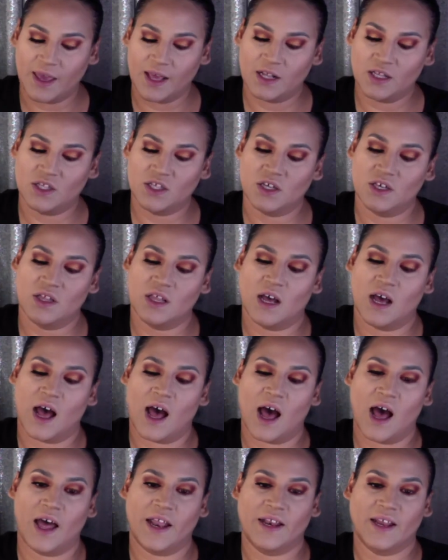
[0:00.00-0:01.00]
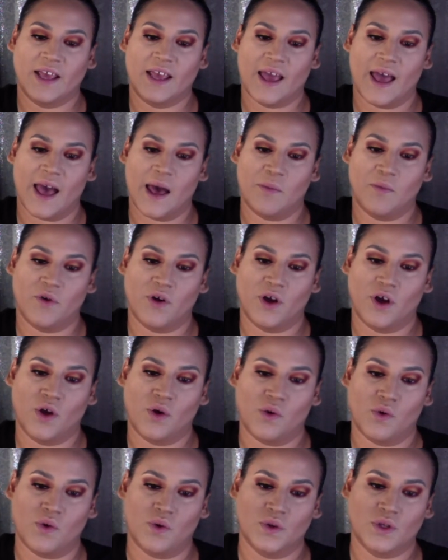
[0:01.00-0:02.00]
Into the on-camera
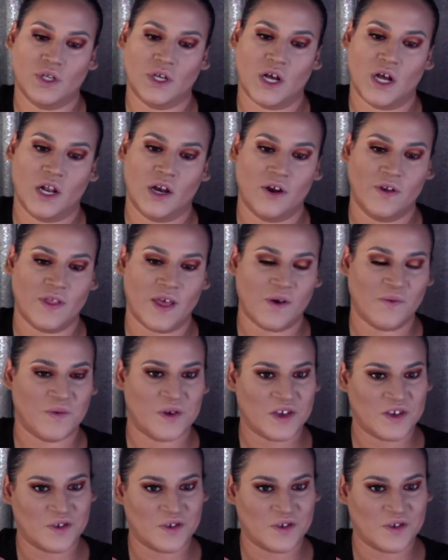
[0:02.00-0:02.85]
gold color that we